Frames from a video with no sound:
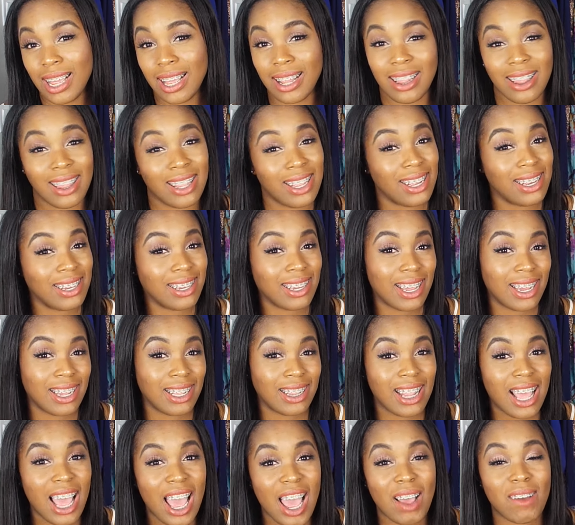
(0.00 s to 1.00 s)
and things like
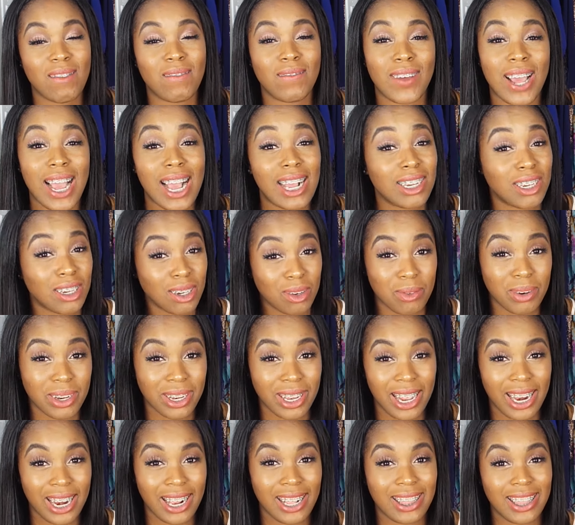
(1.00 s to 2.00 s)
that, fashion
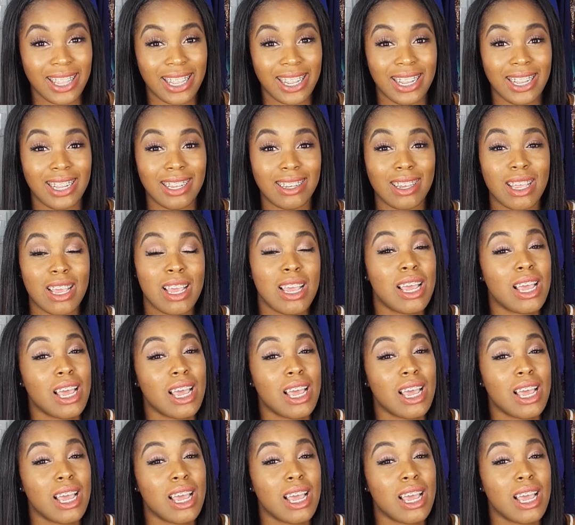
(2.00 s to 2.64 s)
related things.